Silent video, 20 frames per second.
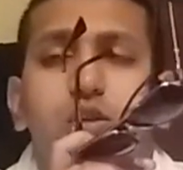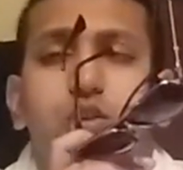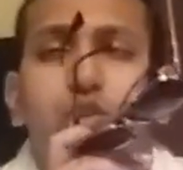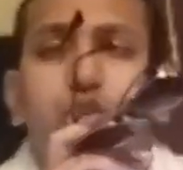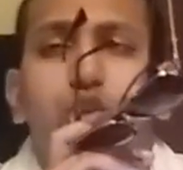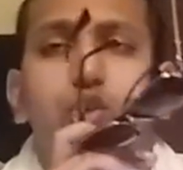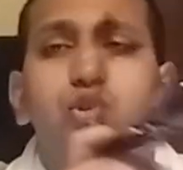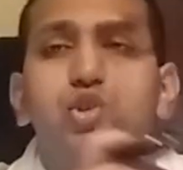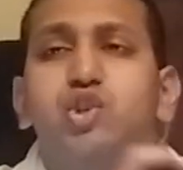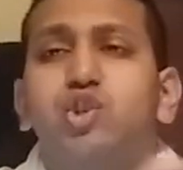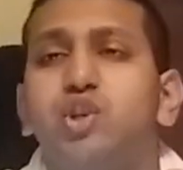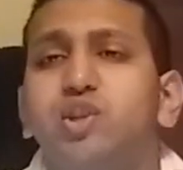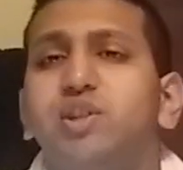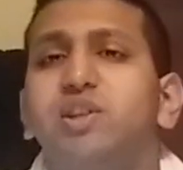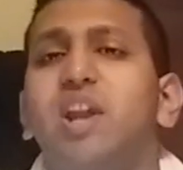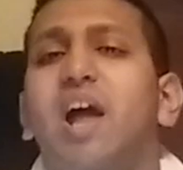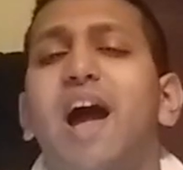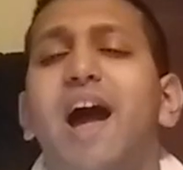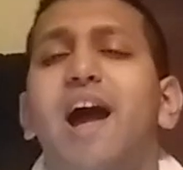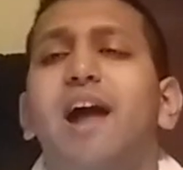You should
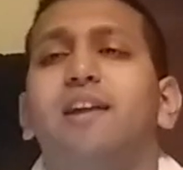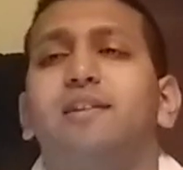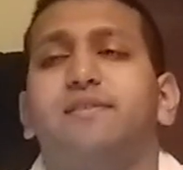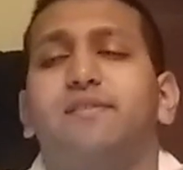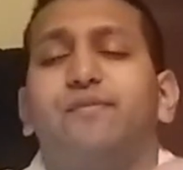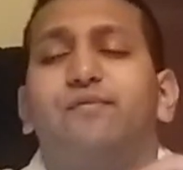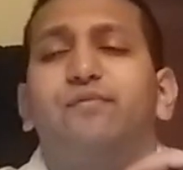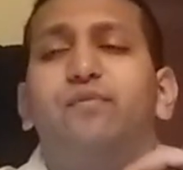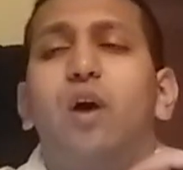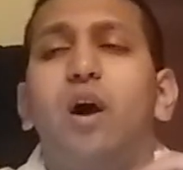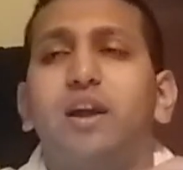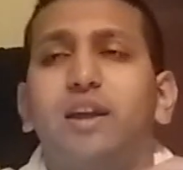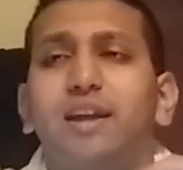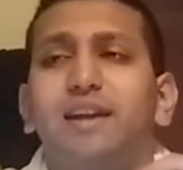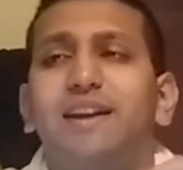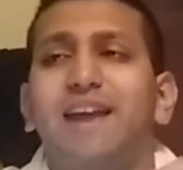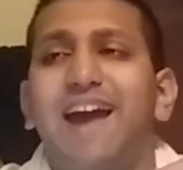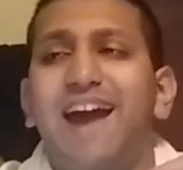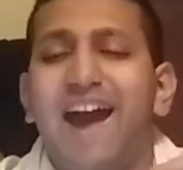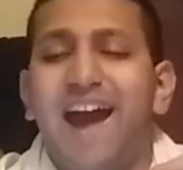not
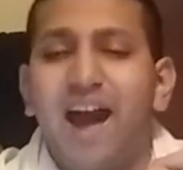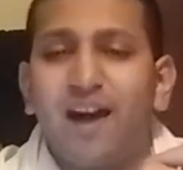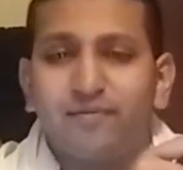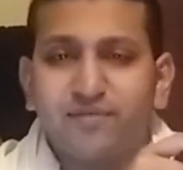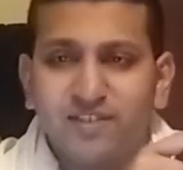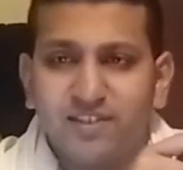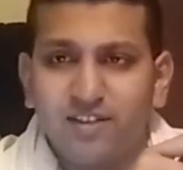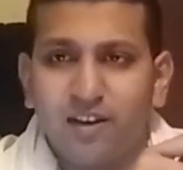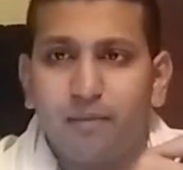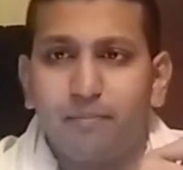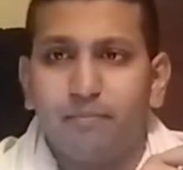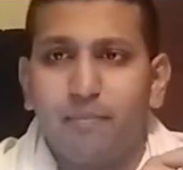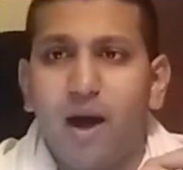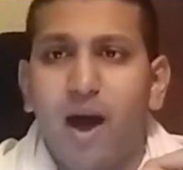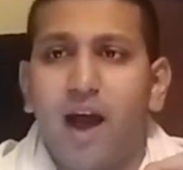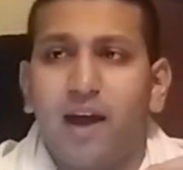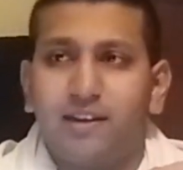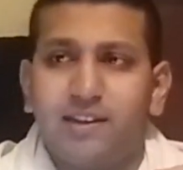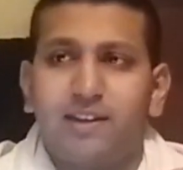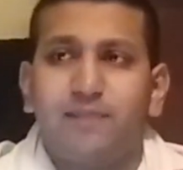fucking have
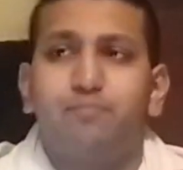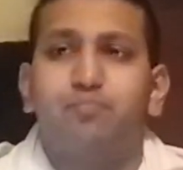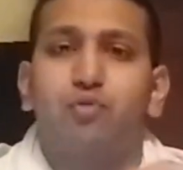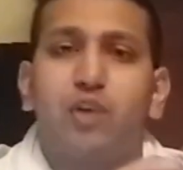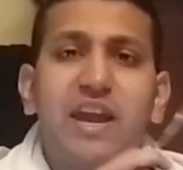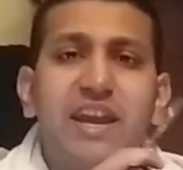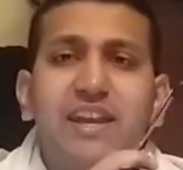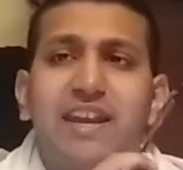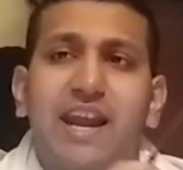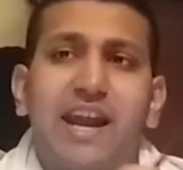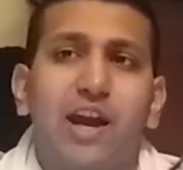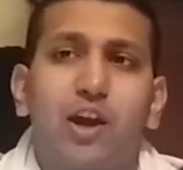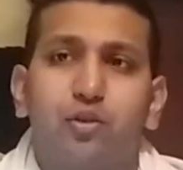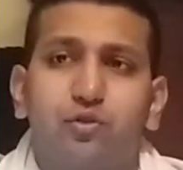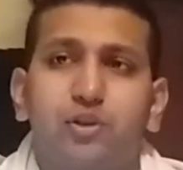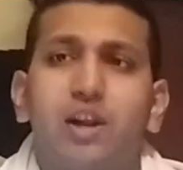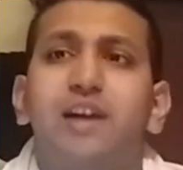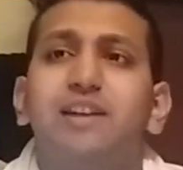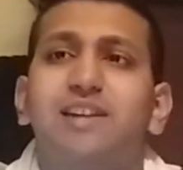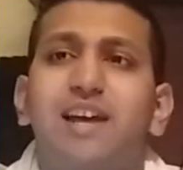somebody break
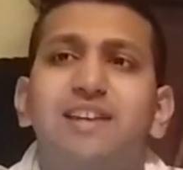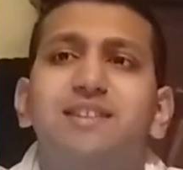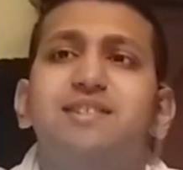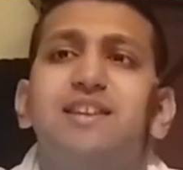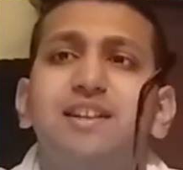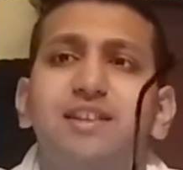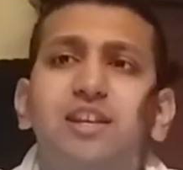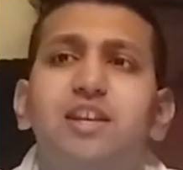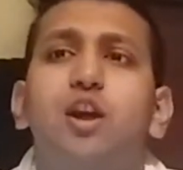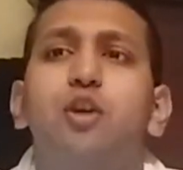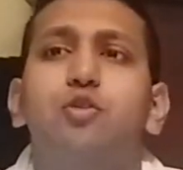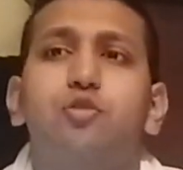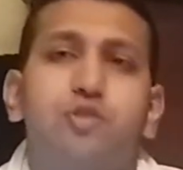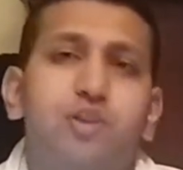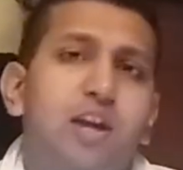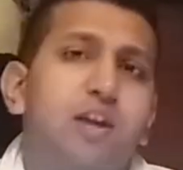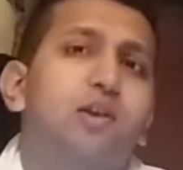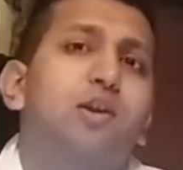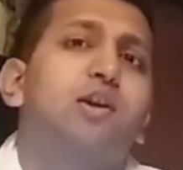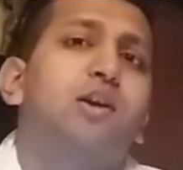character. That's like The
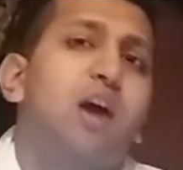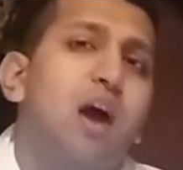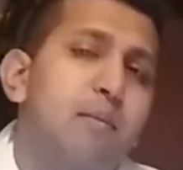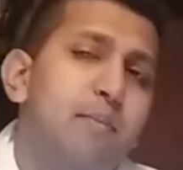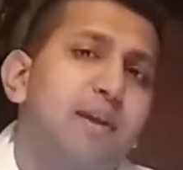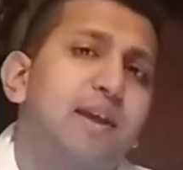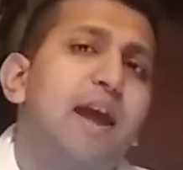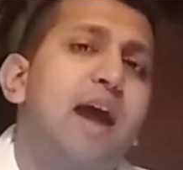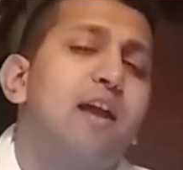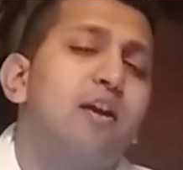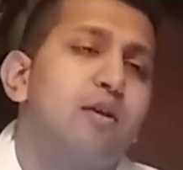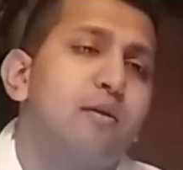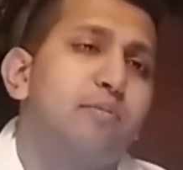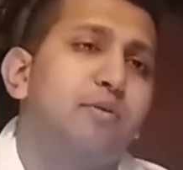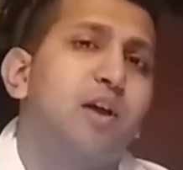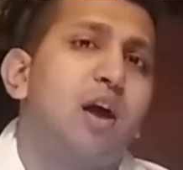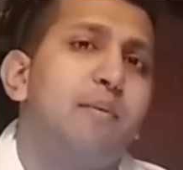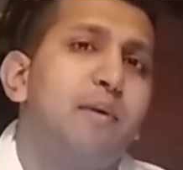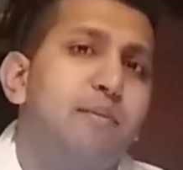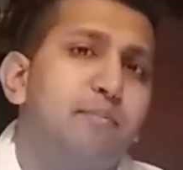Undertaker
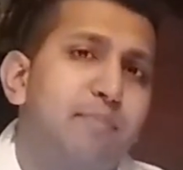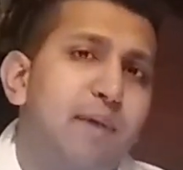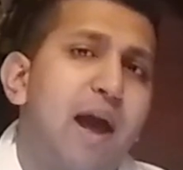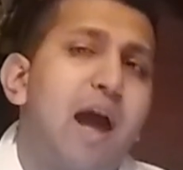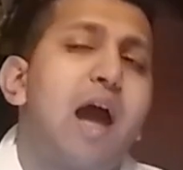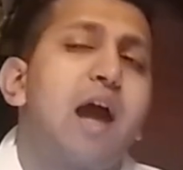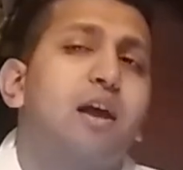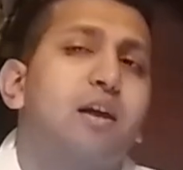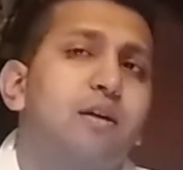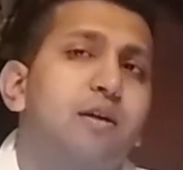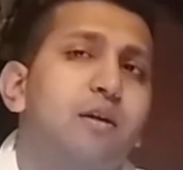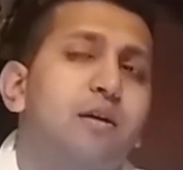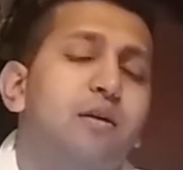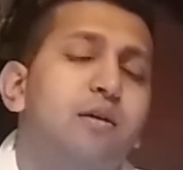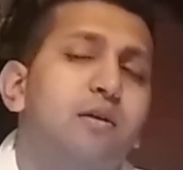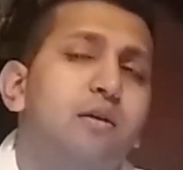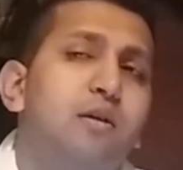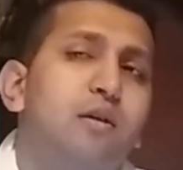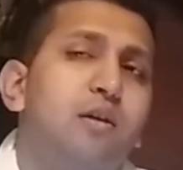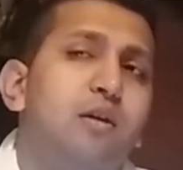coming back
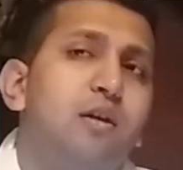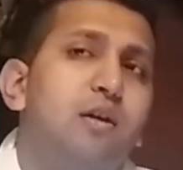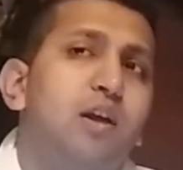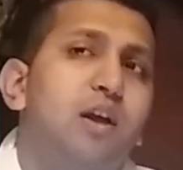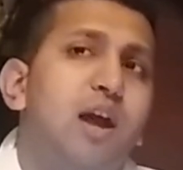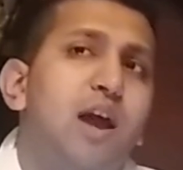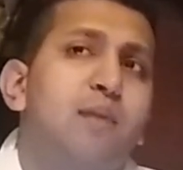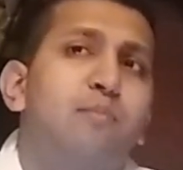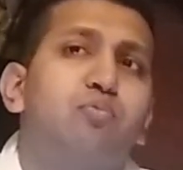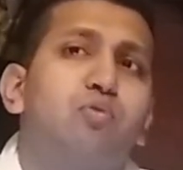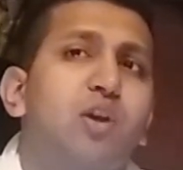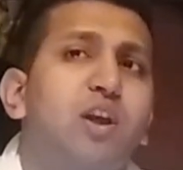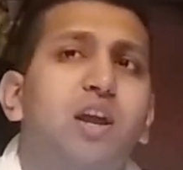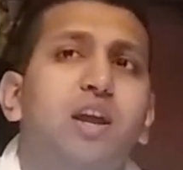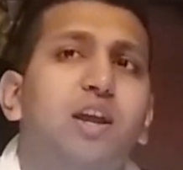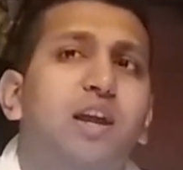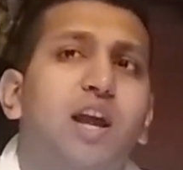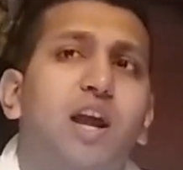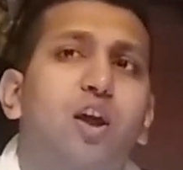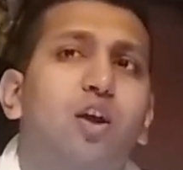and
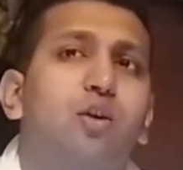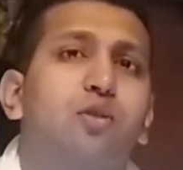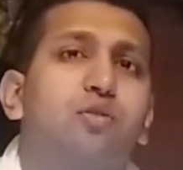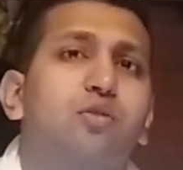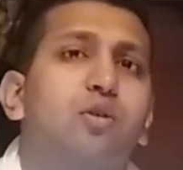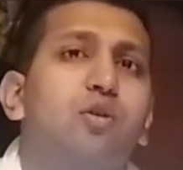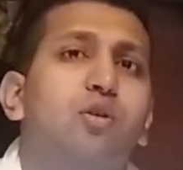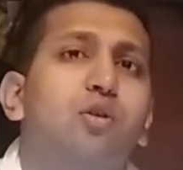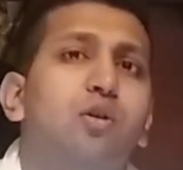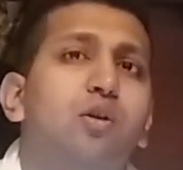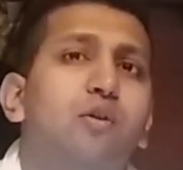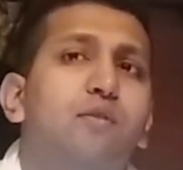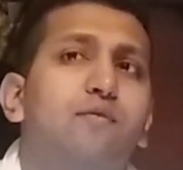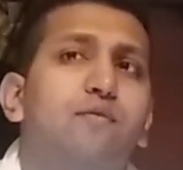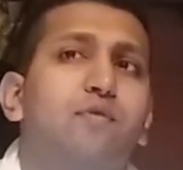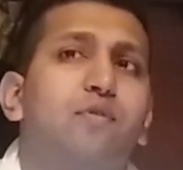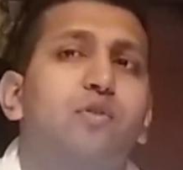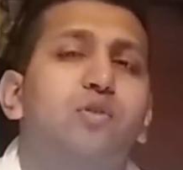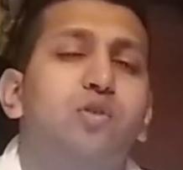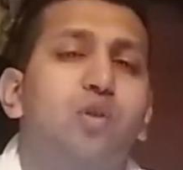breaking character
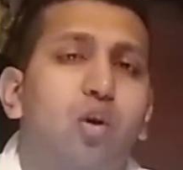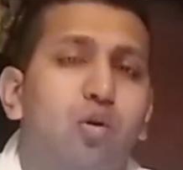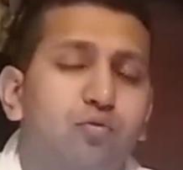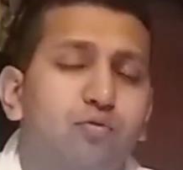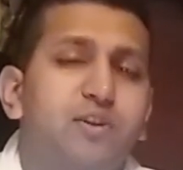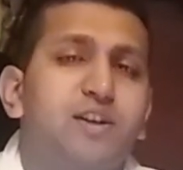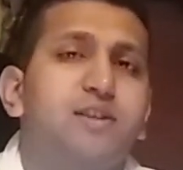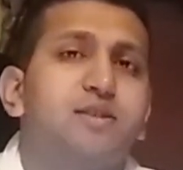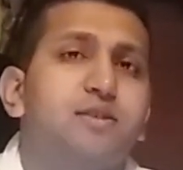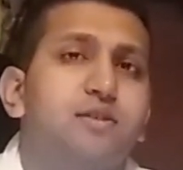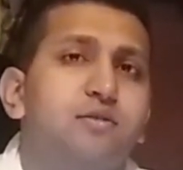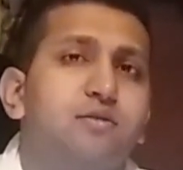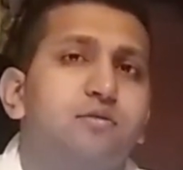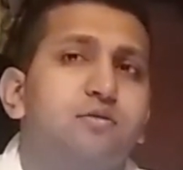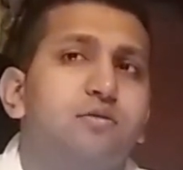for no reason.